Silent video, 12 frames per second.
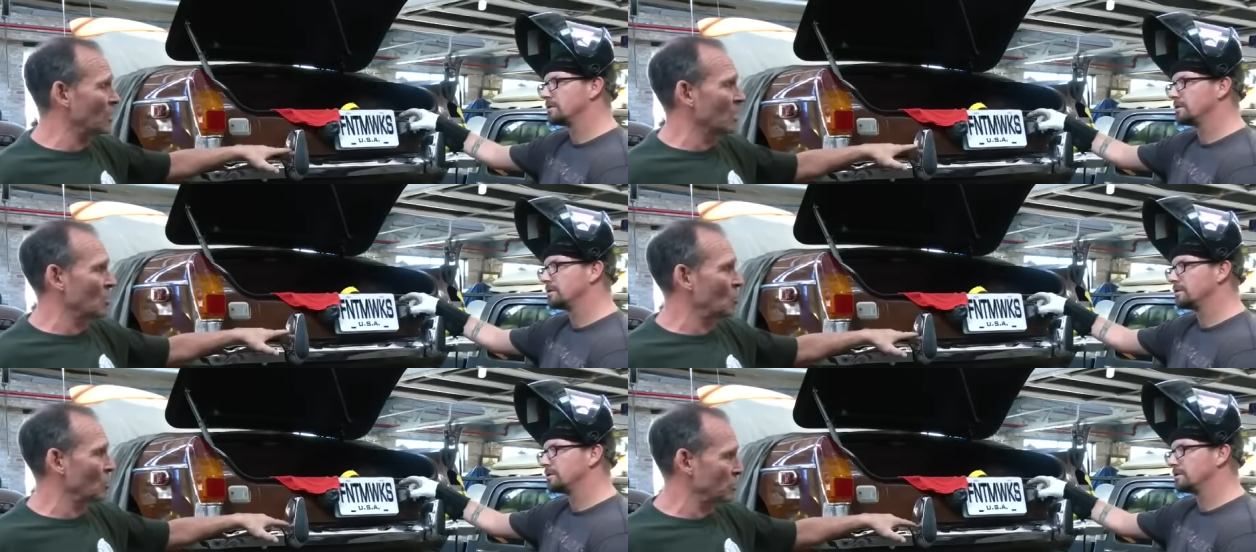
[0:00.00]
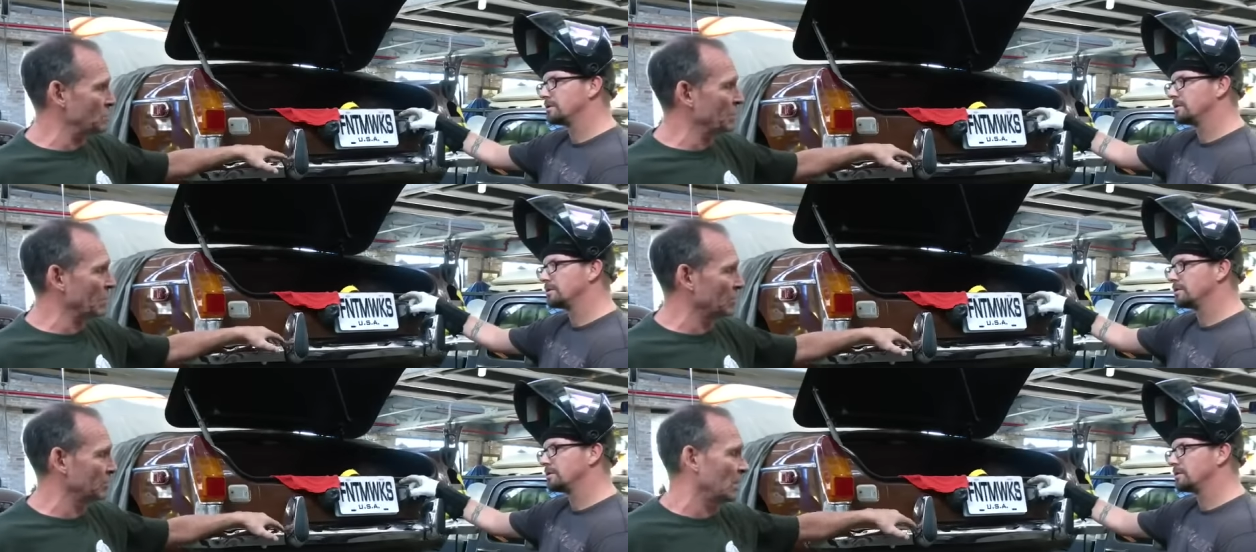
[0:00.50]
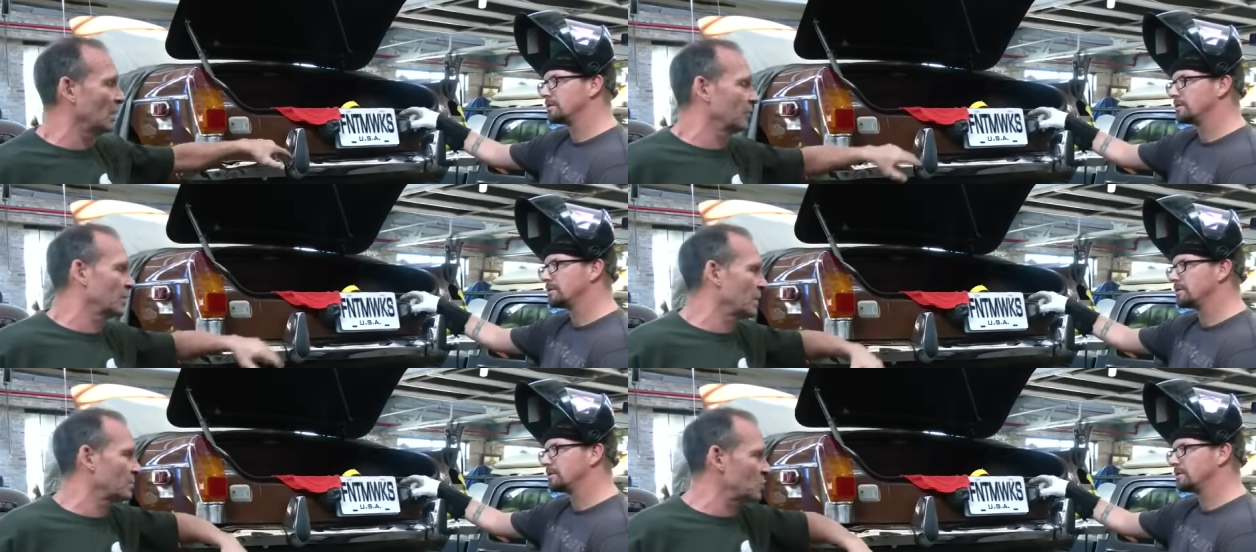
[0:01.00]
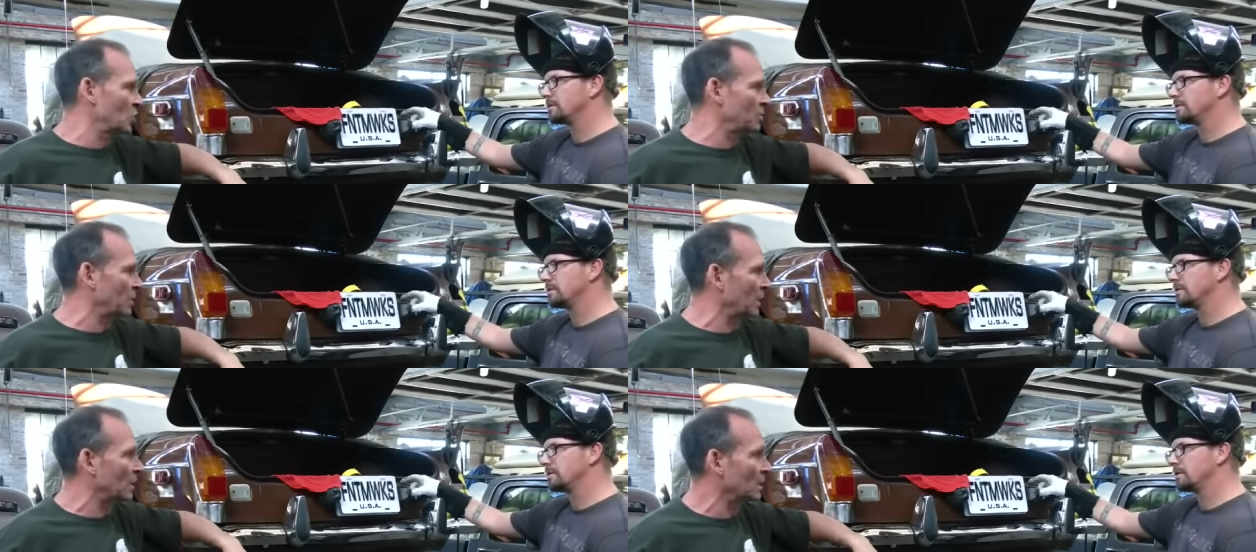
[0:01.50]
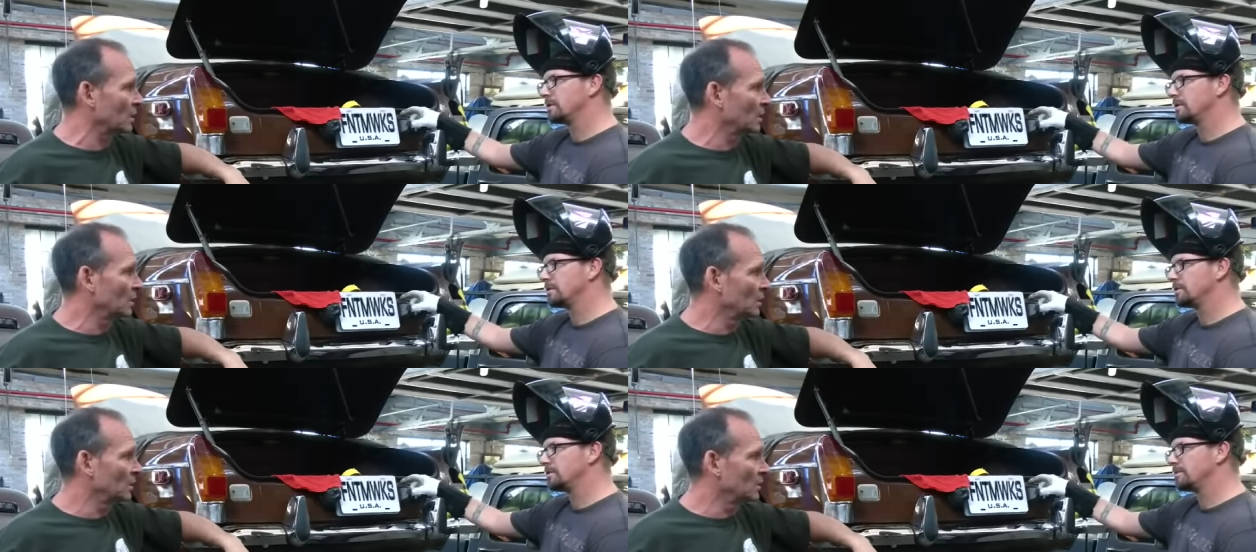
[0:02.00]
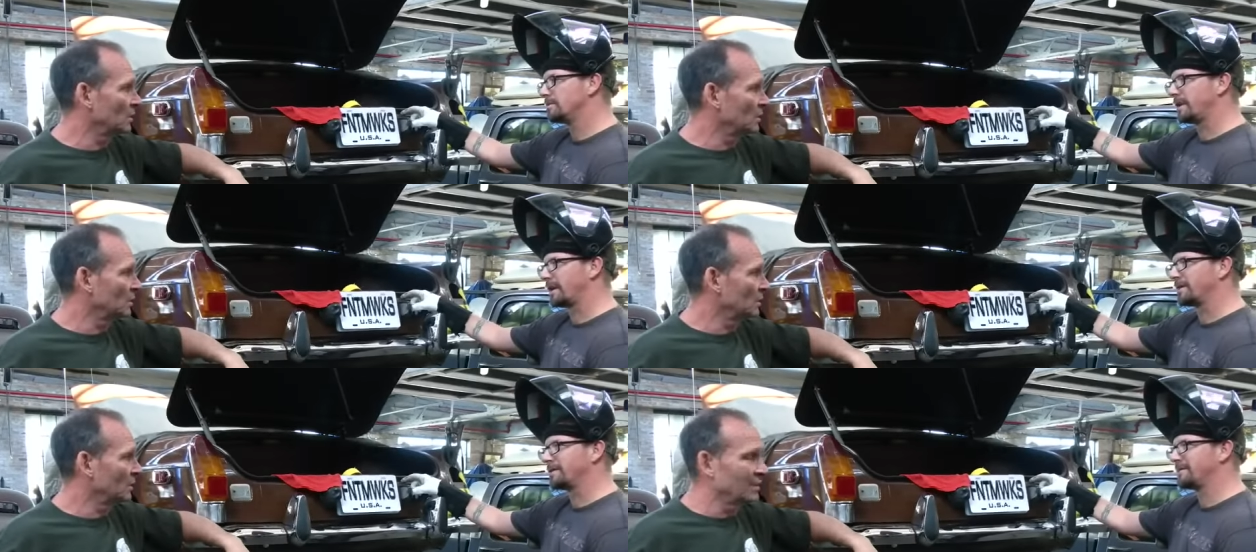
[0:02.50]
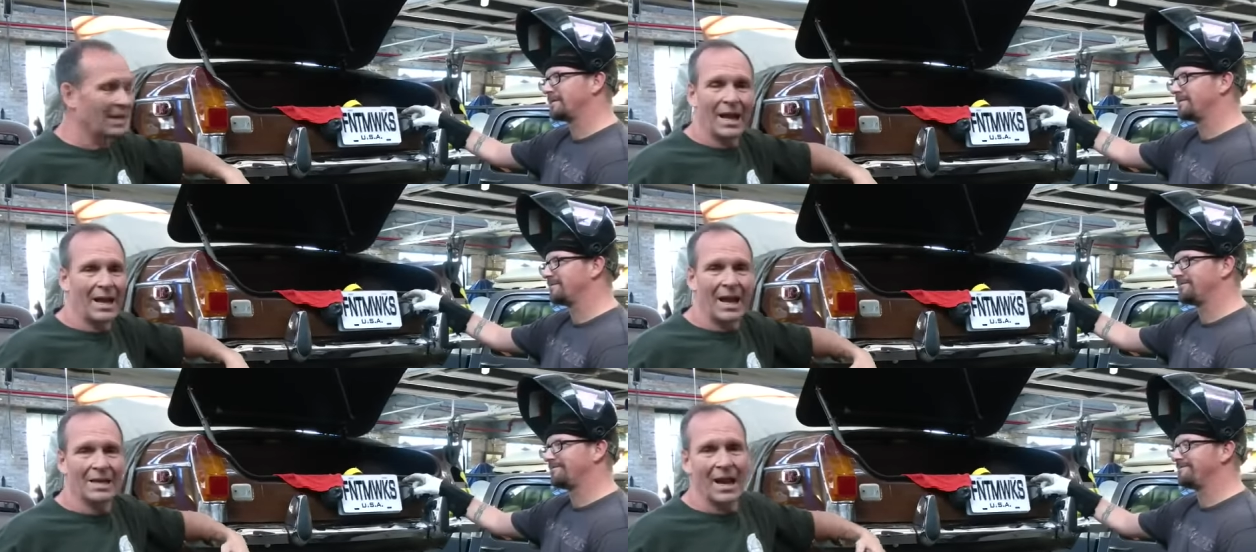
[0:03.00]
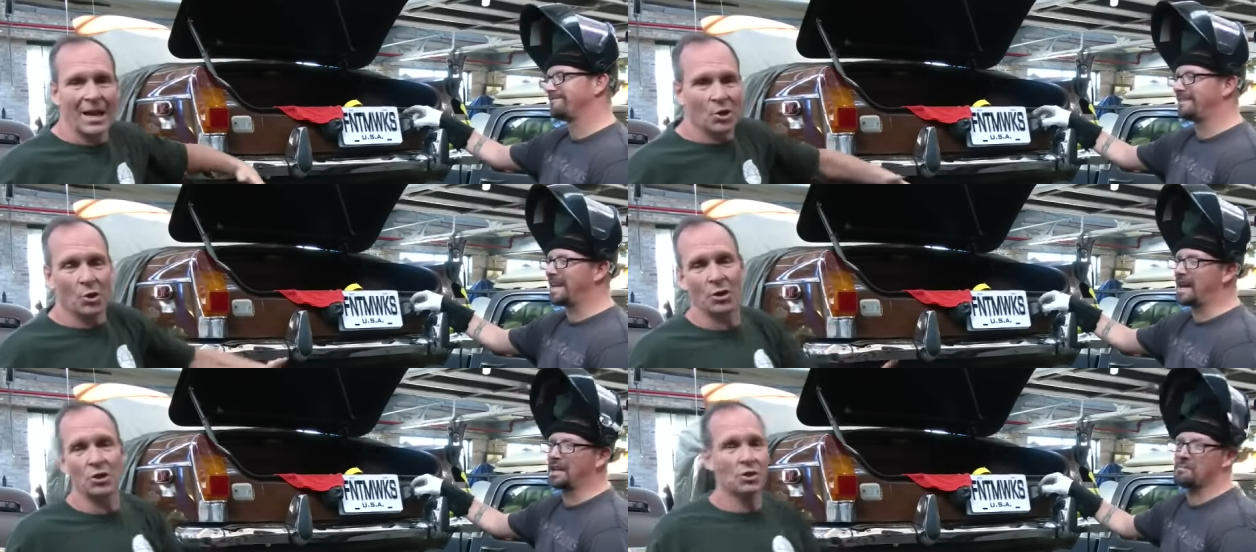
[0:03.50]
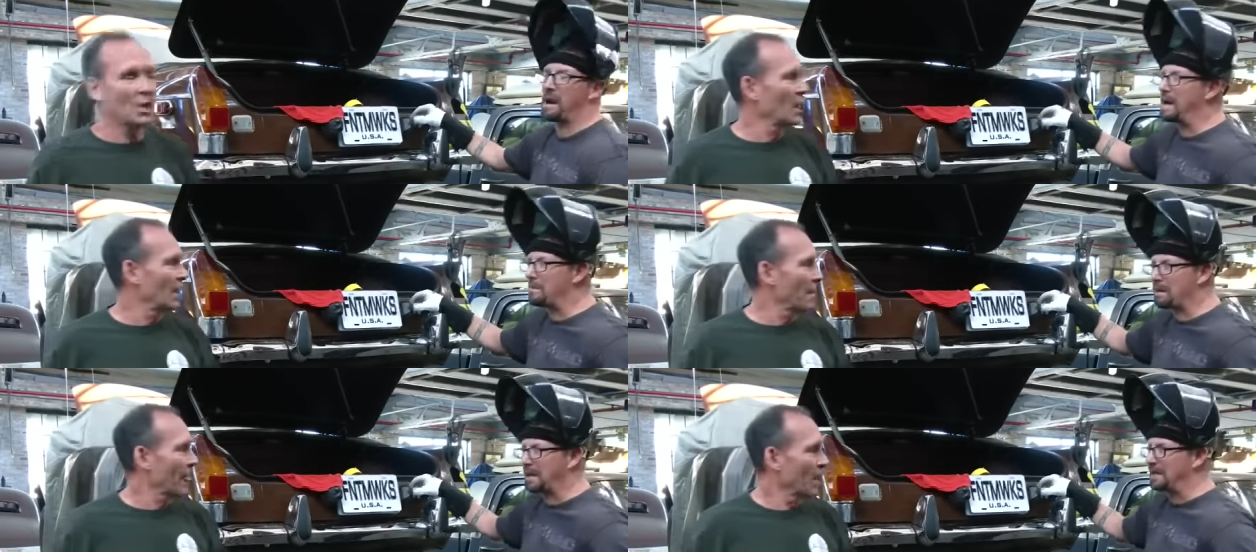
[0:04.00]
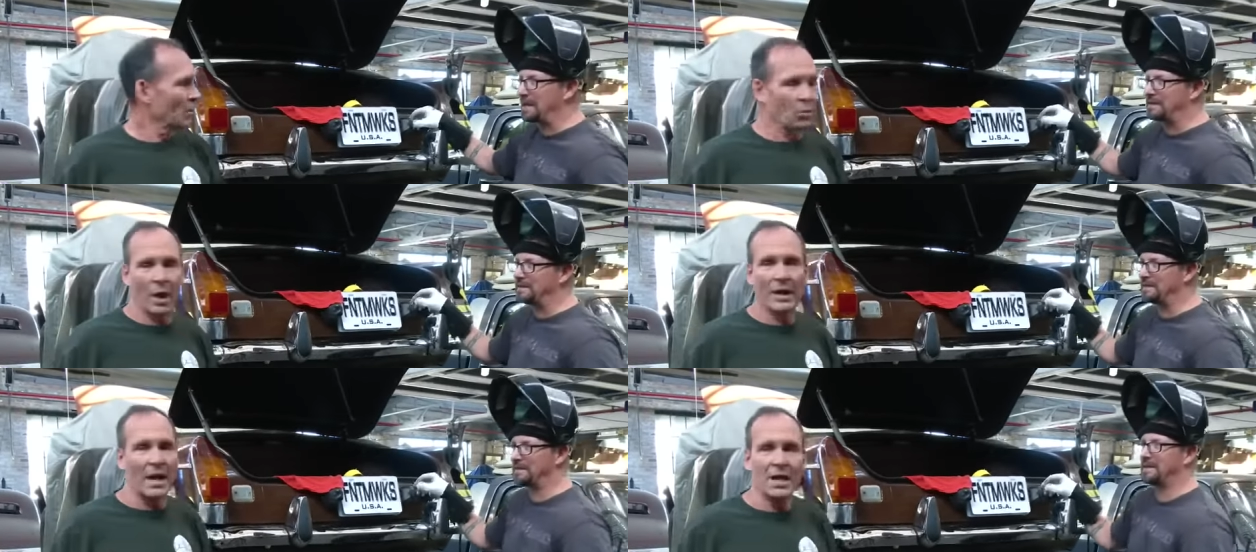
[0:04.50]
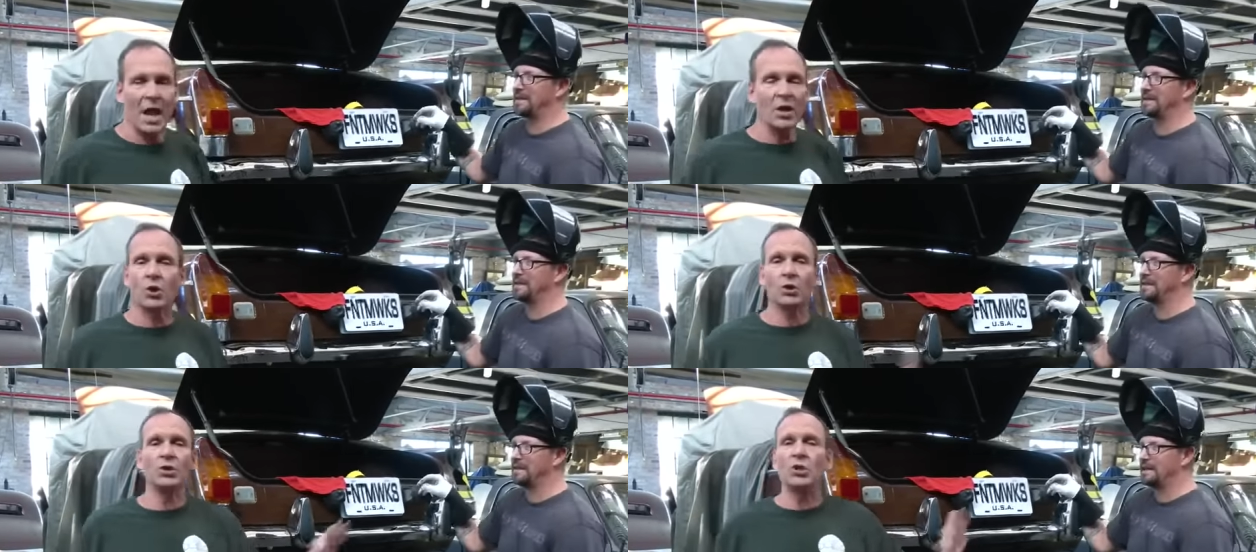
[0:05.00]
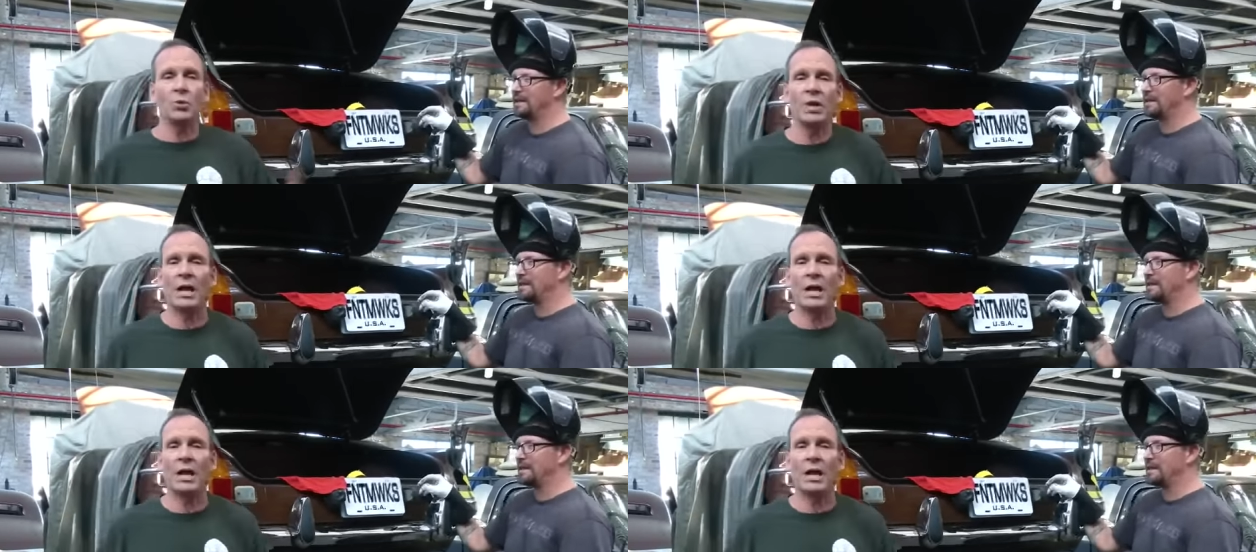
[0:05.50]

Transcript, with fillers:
Speaker 1: concours build of an MGB? No. I, I not in my opinion. Right. I, I, couldn't do